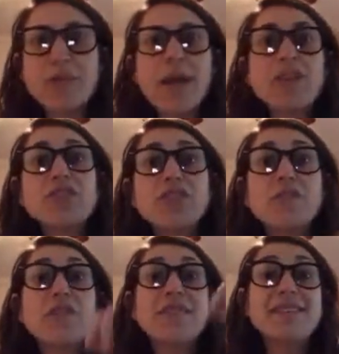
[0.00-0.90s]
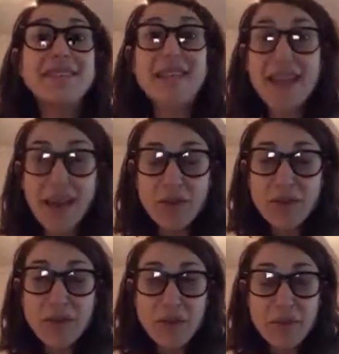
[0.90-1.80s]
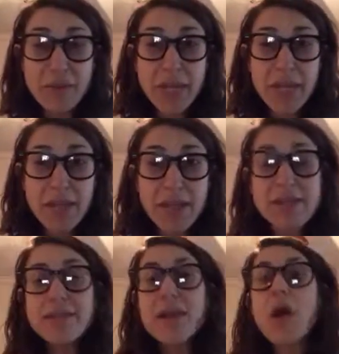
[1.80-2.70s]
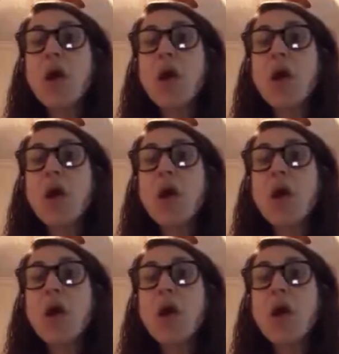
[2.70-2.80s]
We seek out certain medias